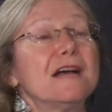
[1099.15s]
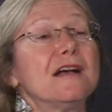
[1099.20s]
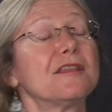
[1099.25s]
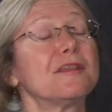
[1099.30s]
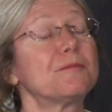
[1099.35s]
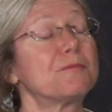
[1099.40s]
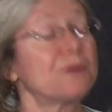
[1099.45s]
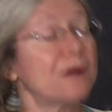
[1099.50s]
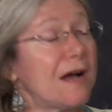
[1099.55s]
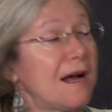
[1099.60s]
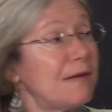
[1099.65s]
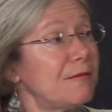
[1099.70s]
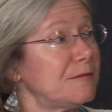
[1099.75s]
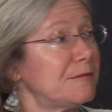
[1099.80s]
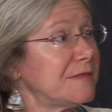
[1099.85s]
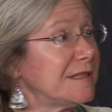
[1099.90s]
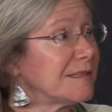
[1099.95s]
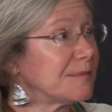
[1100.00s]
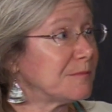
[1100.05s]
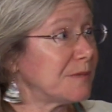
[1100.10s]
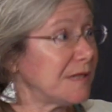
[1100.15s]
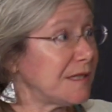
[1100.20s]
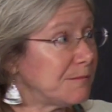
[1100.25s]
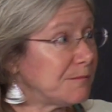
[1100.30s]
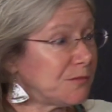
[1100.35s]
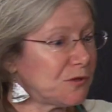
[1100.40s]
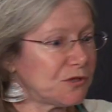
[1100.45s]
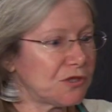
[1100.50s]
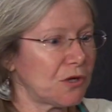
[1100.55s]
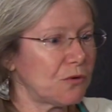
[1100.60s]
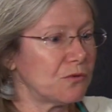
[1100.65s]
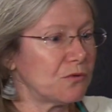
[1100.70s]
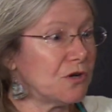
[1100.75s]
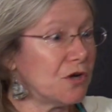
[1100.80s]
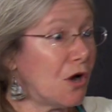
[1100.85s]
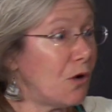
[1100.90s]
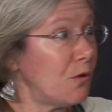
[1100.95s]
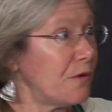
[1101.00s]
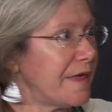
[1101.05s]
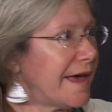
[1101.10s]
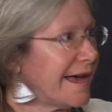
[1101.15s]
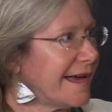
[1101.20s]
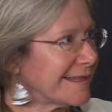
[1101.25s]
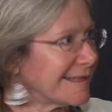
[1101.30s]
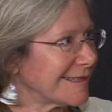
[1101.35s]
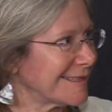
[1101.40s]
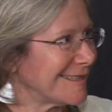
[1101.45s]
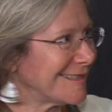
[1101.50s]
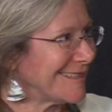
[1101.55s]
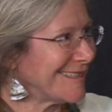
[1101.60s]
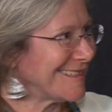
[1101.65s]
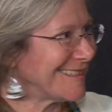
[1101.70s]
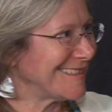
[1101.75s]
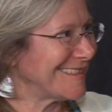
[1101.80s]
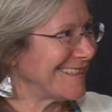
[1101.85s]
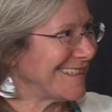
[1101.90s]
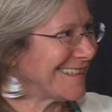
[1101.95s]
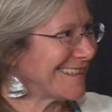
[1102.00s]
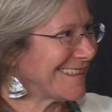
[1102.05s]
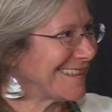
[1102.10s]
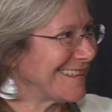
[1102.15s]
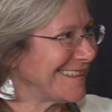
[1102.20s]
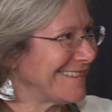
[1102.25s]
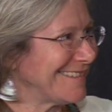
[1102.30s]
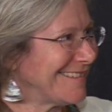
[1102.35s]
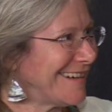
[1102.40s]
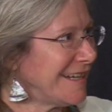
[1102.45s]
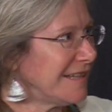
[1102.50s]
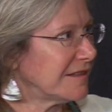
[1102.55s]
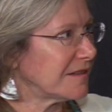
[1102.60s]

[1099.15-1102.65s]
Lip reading: The problem is people don't know that statistic, right?